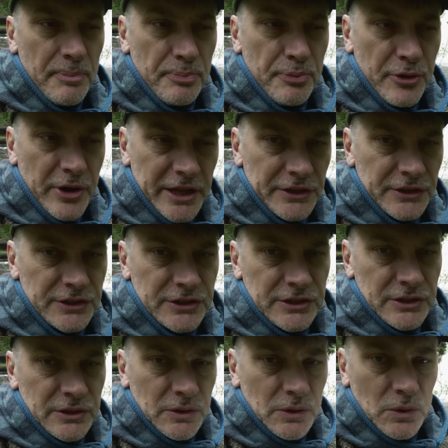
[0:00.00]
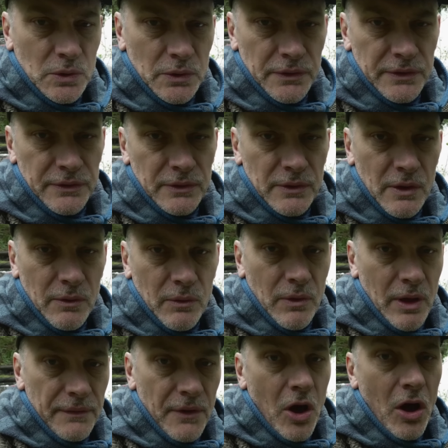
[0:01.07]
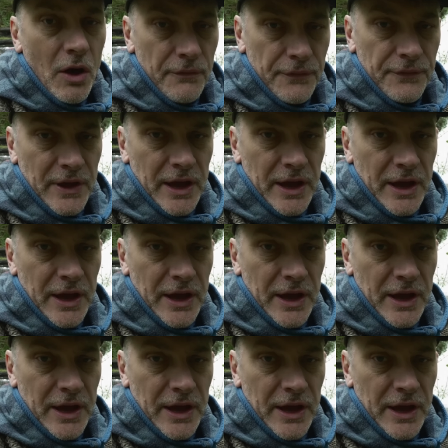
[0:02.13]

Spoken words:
prints of